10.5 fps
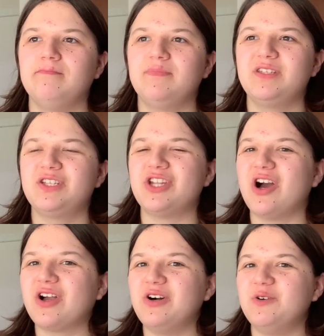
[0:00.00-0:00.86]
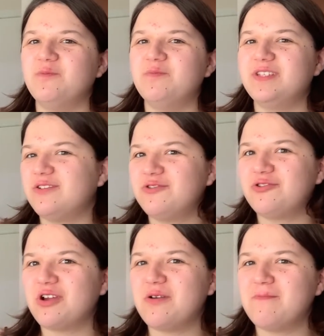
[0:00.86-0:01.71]
Stockholm
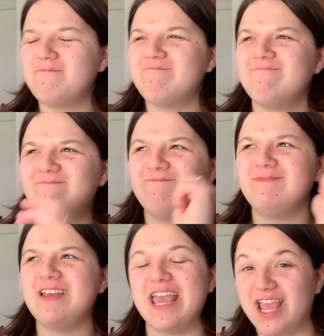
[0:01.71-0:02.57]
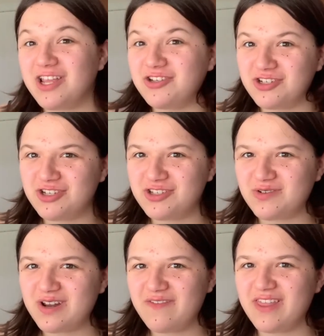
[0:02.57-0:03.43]
syndrome ish
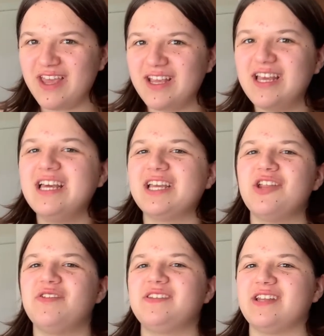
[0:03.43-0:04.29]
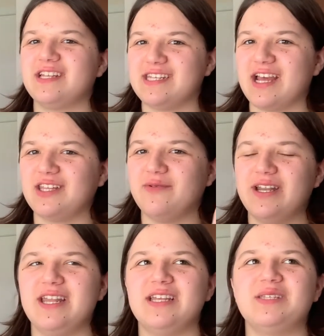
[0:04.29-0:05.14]
sort of thing. You know, that's not exactly what
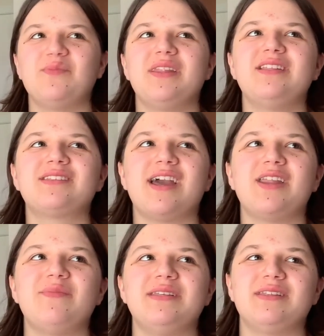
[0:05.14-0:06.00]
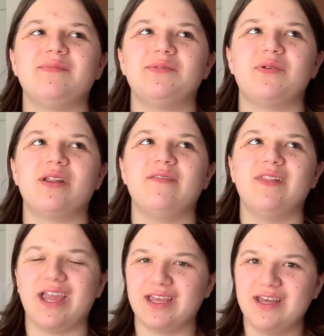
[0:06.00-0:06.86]
it is, but there's got to be some sort of
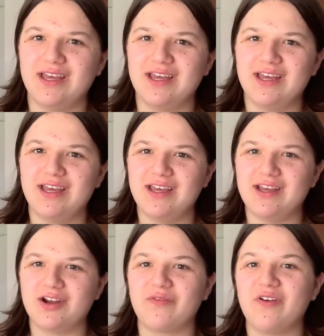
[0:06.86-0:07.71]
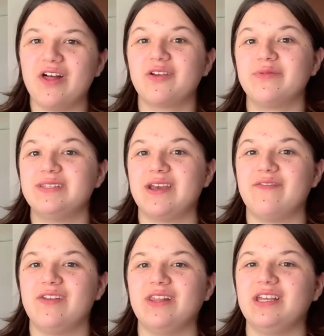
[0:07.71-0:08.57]
like, her father was definitely